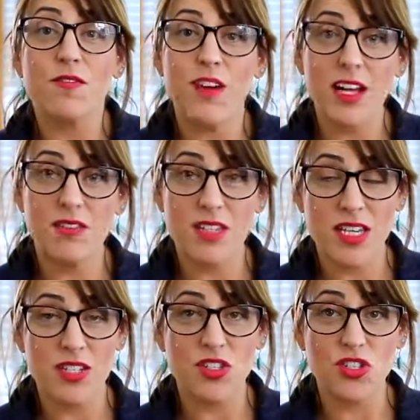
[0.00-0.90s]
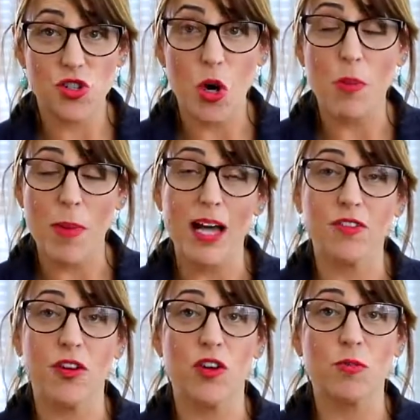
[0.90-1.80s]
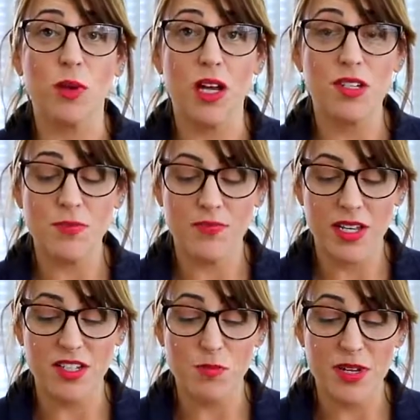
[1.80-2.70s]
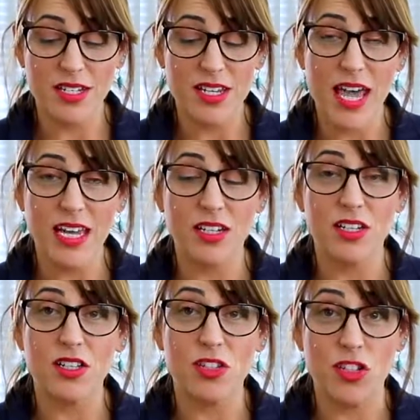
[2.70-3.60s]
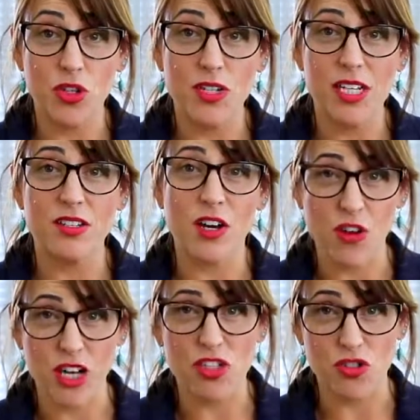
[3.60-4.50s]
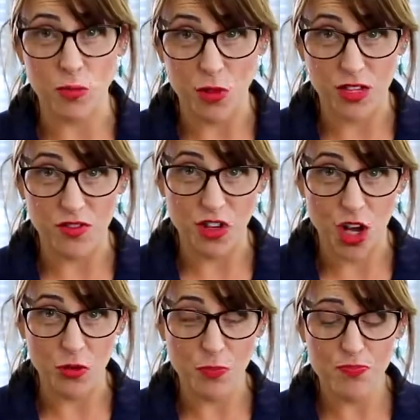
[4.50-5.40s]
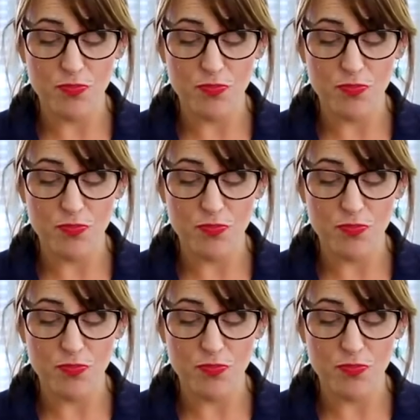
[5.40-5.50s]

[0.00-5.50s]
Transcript: Valves are there to stop backflow of blood and to maintain unidirectional blood flow.